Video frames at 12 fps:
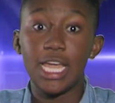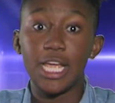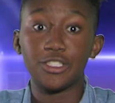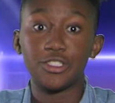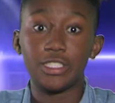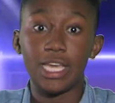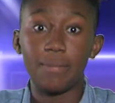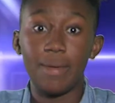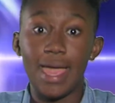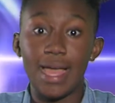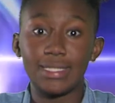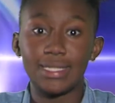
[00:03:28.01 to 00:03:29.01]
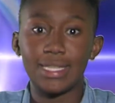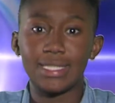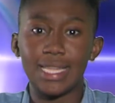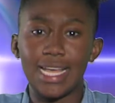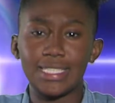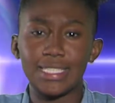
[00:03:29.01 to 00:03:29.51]
entertainment assets
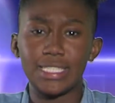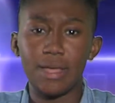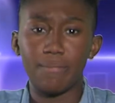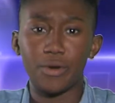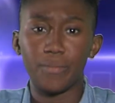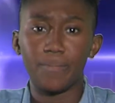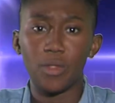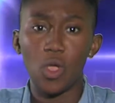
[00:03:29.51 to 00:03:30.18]
last December.